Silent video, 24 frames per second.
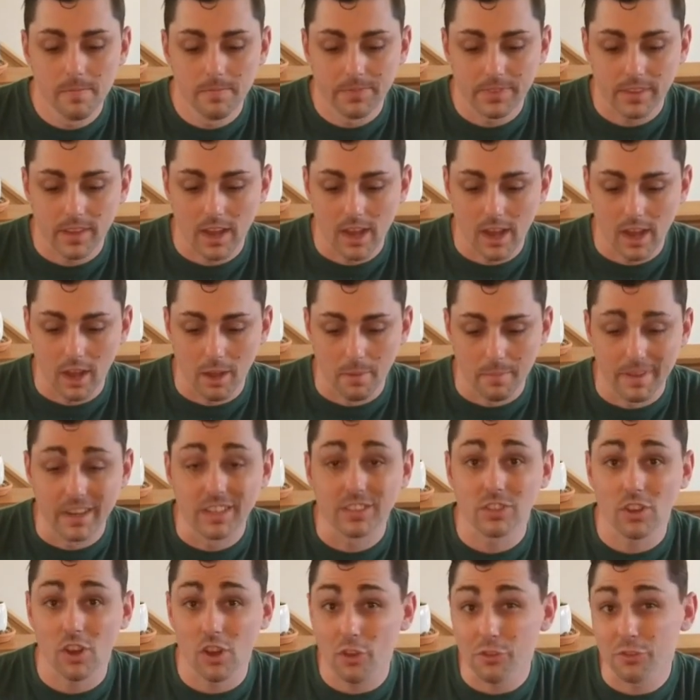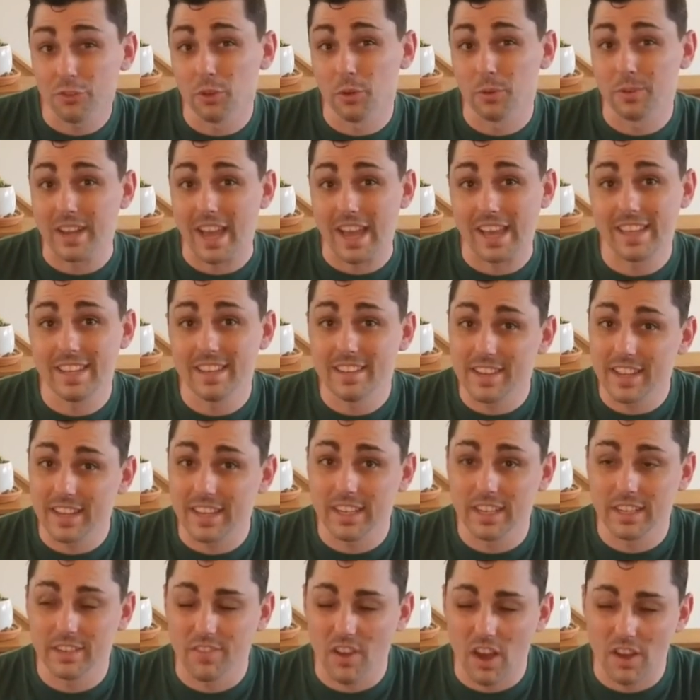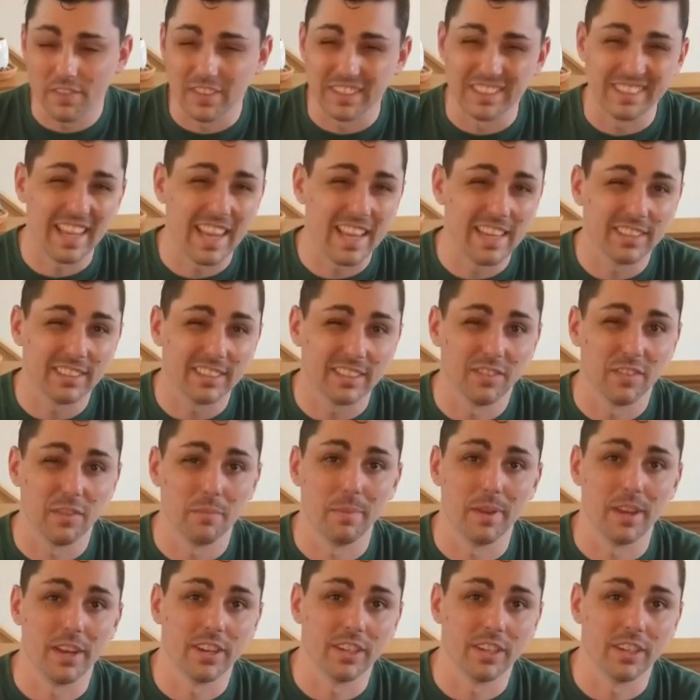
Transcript: And it's also not indicative of a taste of a beer.